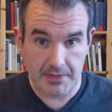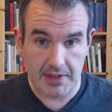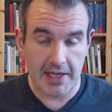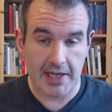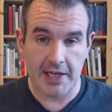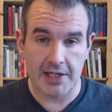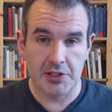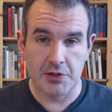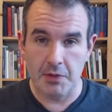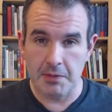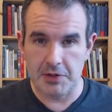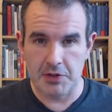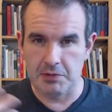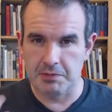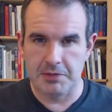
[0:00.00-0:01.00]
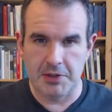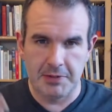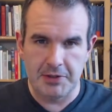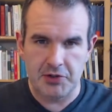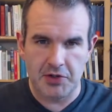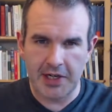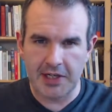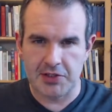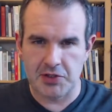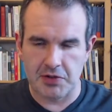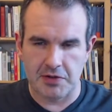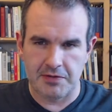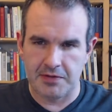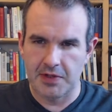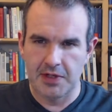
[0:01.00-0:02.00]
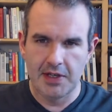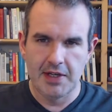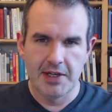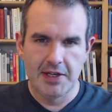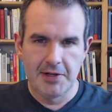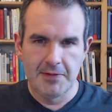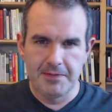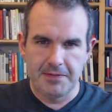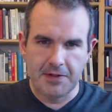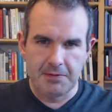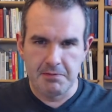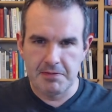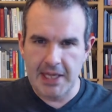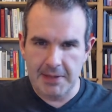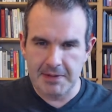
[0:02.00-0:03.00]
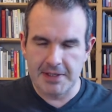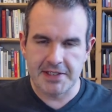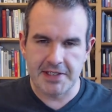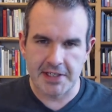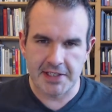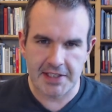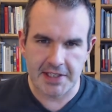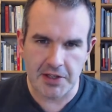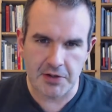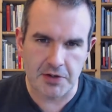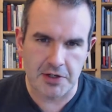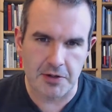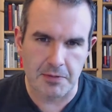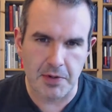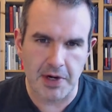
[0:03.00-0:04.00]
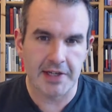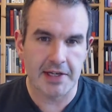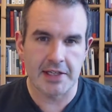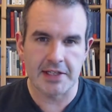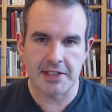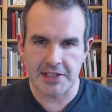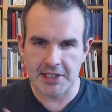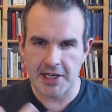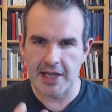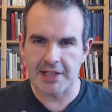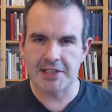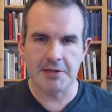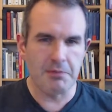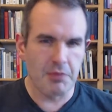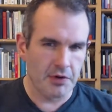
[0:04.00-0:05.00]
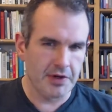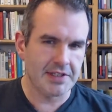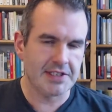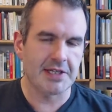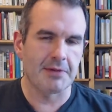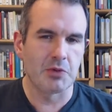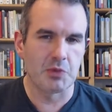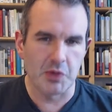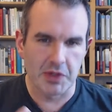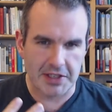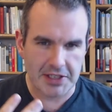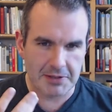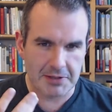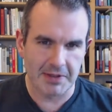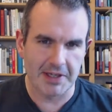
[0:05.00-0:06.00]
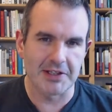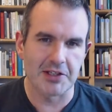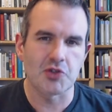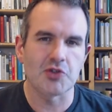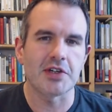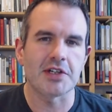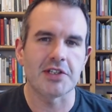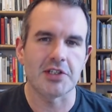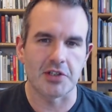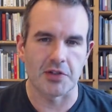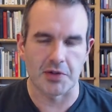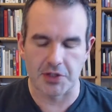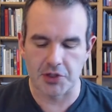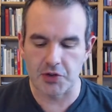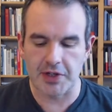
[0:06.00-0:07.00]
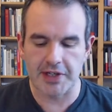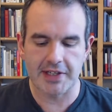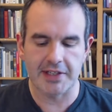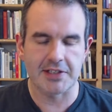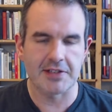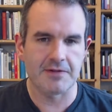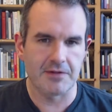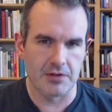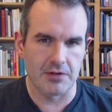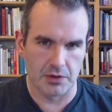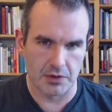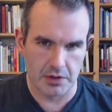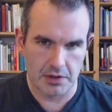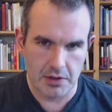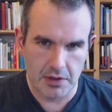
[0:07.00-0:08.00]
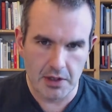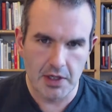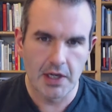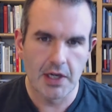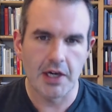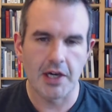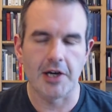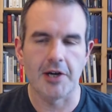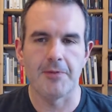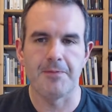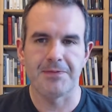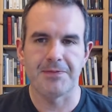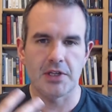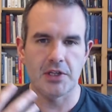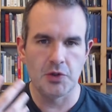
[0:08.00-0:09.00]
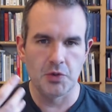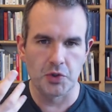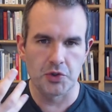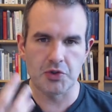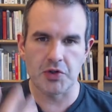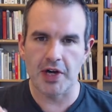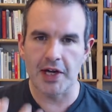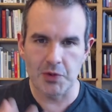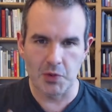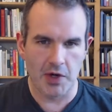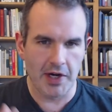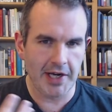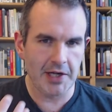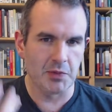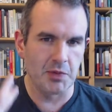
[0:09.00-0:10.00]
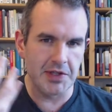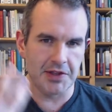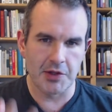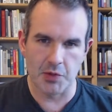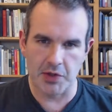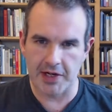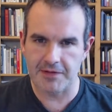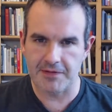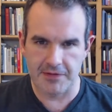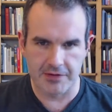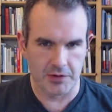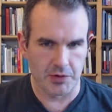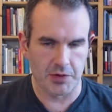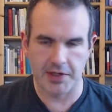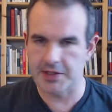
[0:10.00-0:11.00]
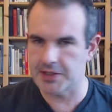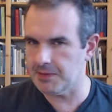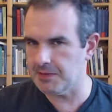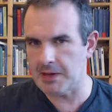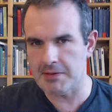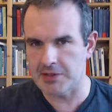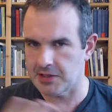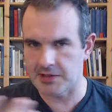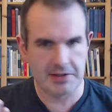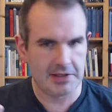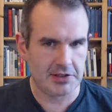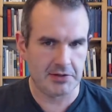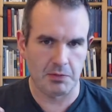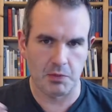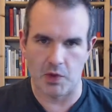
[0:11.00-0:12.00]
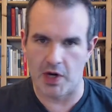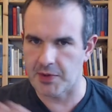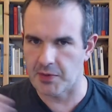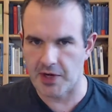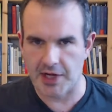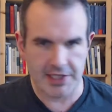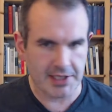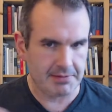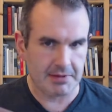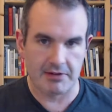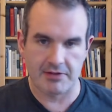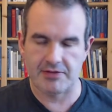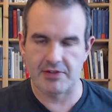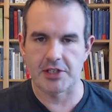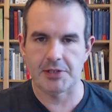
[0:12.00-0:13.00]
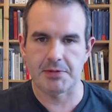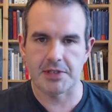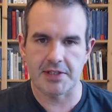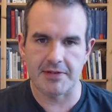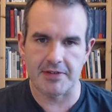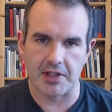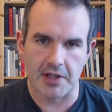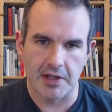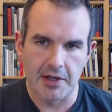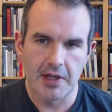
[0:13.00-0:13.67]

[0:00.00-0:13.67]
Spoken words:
And you'll be trying to sort of keep these things together in your brain. And at some point, someone will explain the trick to you. And the trick is food. You will try the wine with the right food. And sometimes it's wide range, sometimes it's very specific.